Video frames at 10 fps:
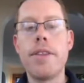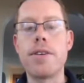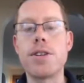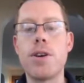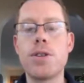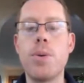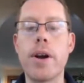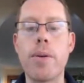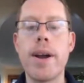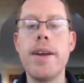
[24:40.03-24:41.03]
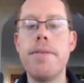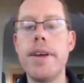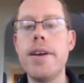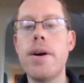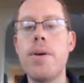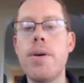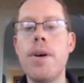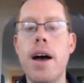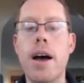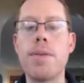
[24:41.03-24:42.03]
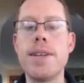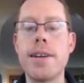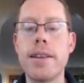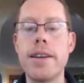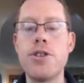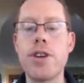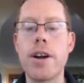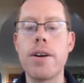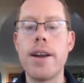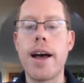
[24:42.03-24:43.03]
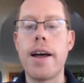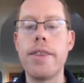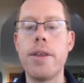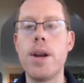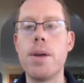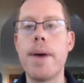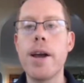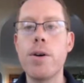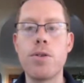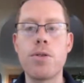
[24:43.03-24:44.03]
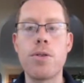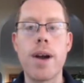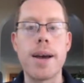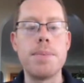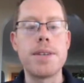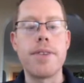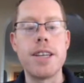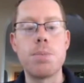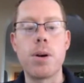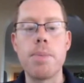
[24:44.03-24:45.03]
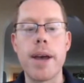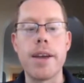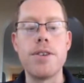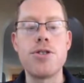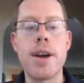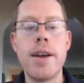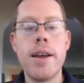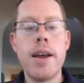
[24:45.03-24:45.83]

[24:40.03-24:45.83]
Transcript: There's also a great video recently shared on the Winnebago Tribe's Facebook page.